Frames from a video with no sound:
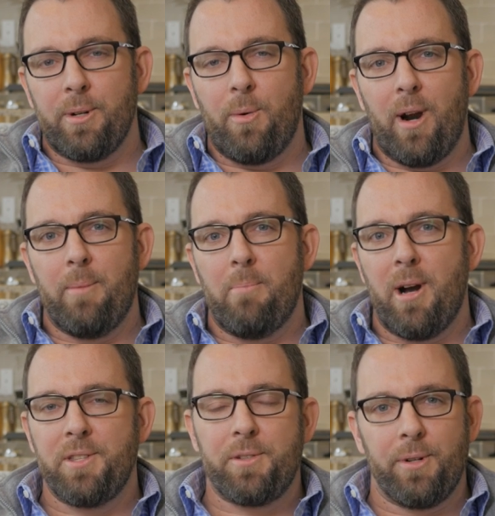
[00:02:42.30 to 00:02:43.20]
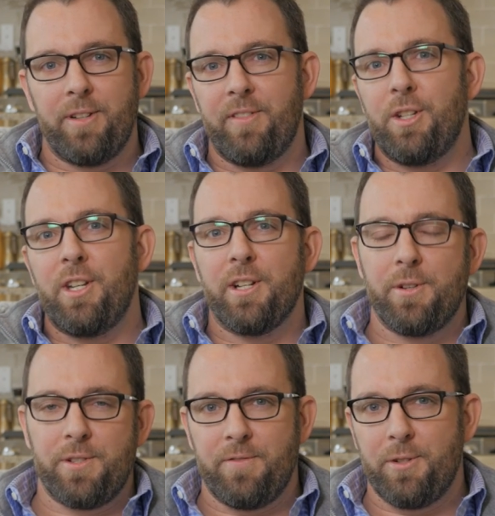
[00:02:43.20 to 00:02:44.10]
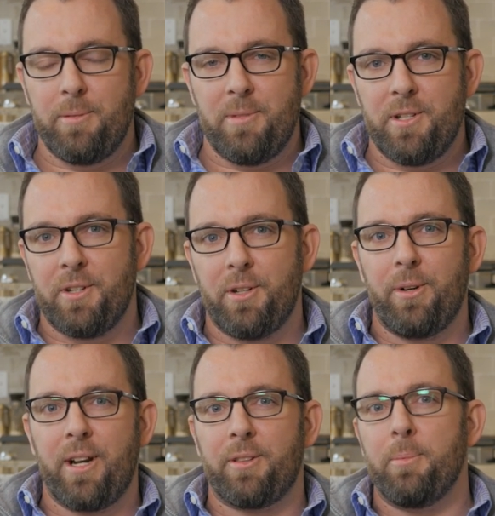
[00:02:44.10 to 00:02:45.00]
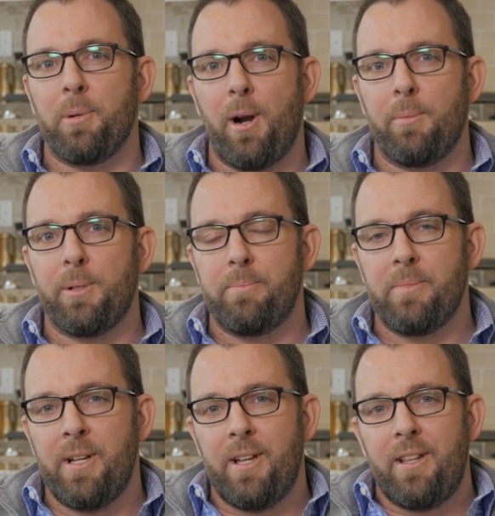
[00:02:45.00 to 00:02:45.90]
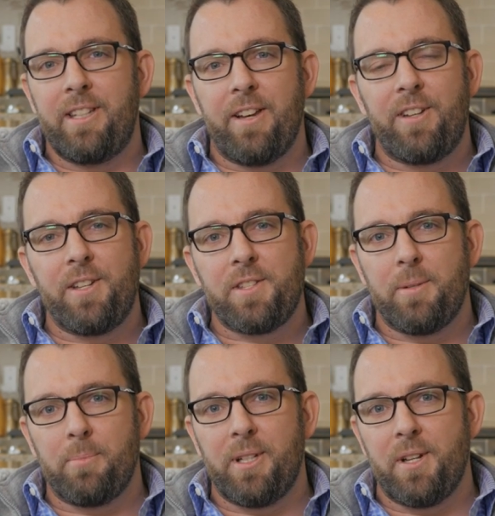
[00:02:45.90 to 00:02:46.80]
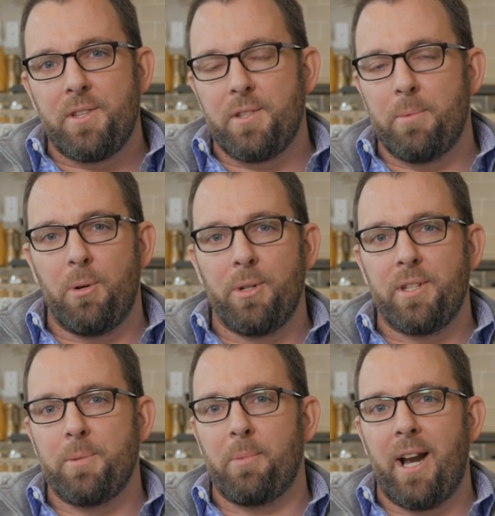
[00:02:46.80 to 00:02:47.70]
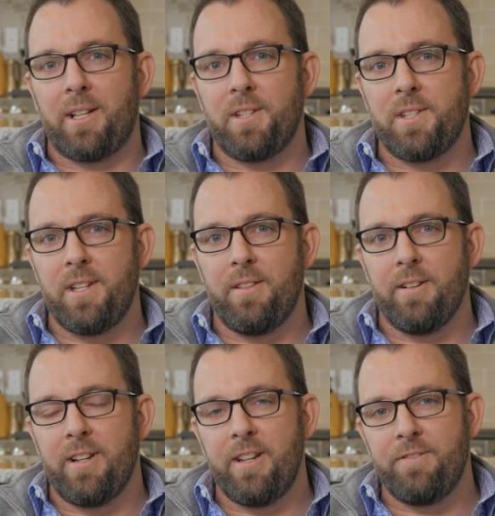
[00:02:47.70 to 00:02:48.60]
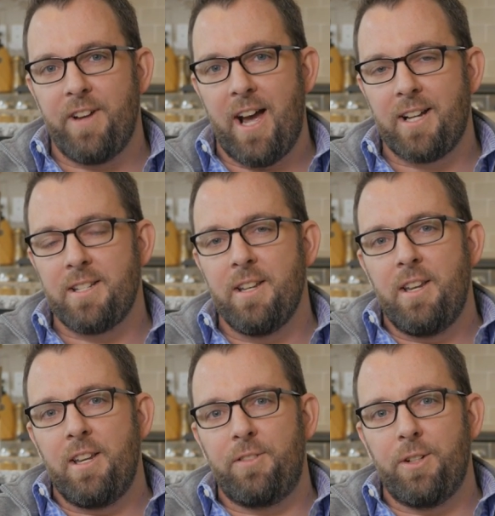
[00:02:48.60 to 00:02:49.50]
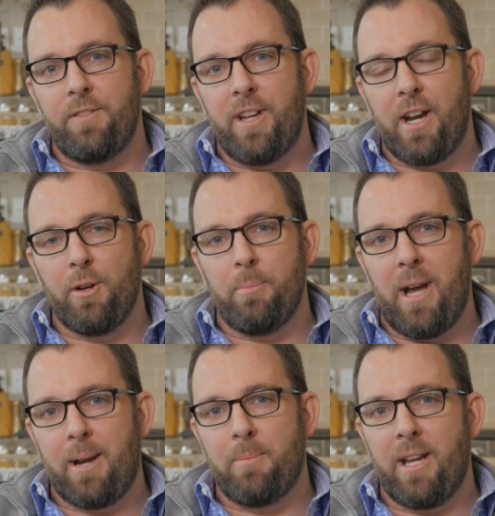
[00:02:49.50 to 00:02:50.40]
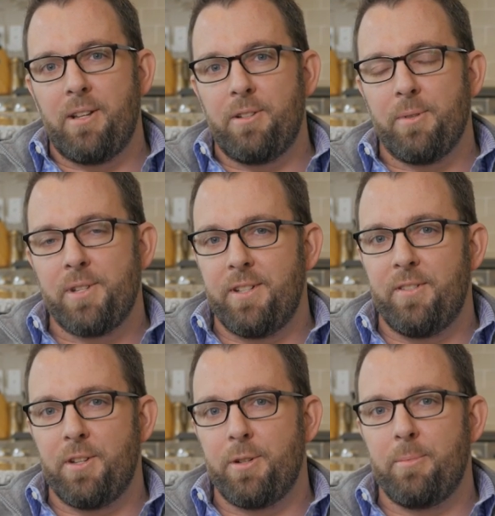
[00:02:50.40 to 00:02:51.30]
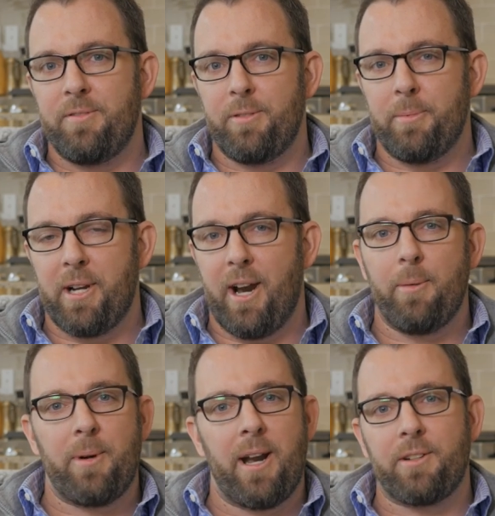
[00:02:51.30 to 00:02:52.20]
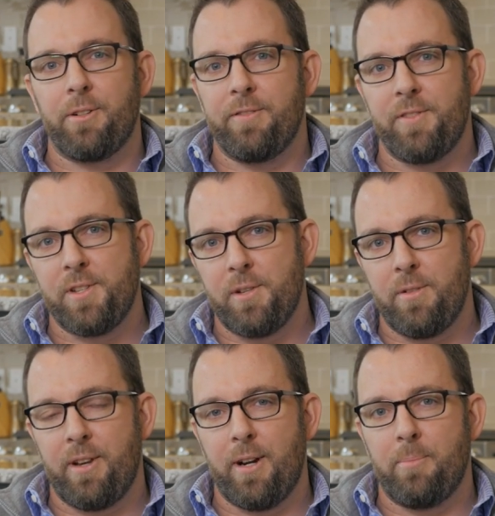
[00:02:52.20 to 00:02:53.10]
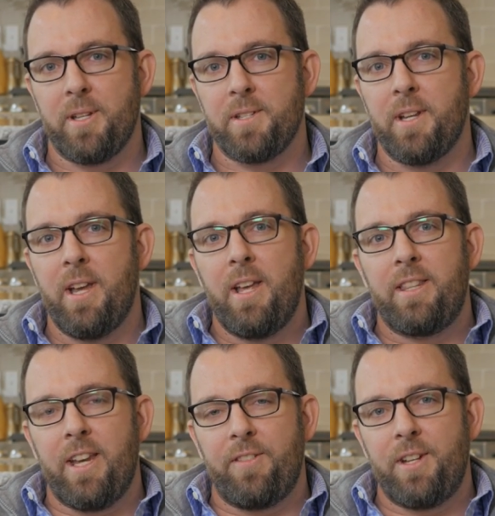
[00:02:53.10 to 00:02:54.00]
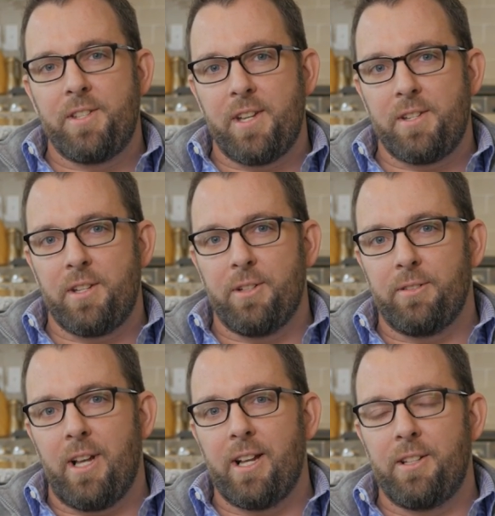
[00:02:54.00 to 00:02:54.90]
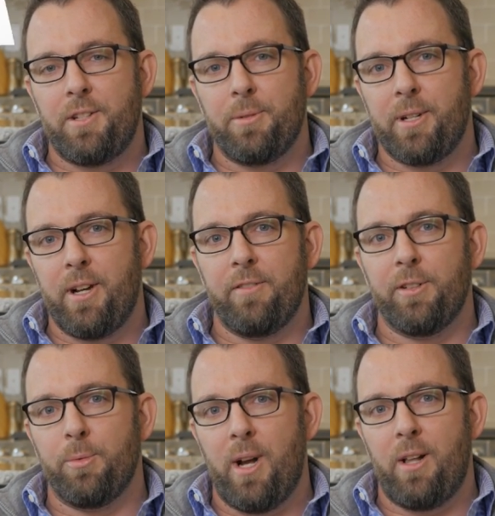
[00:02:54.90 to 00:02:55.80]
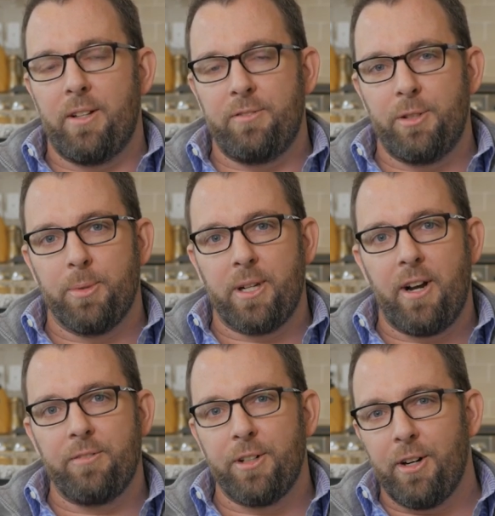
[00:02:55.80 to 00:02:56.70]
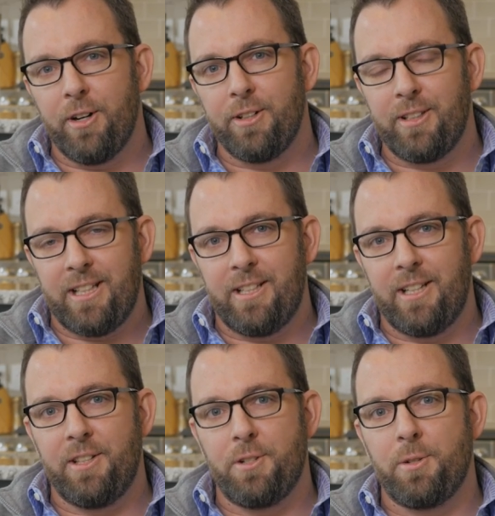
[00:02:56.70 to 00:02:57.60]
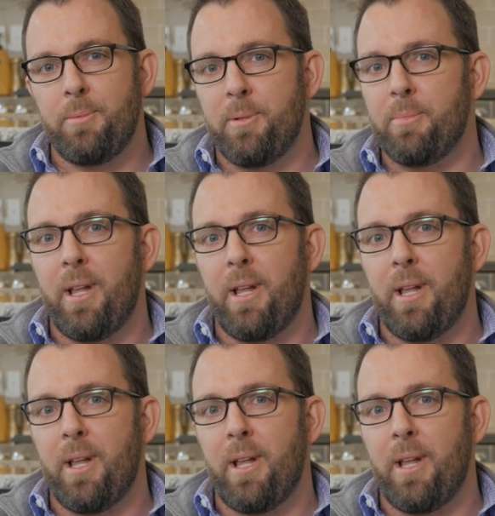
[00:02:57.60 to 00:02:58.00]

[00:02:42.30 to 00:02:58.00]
require months or even years of treatment to correct their problem. The evidence simply doesn't support this practice either. In fact, if you have neck or back pain and you're receiving treatment from a chiropractor or a physiotherapist, the evidence says that you're likely to recover well if you recover early in the treatment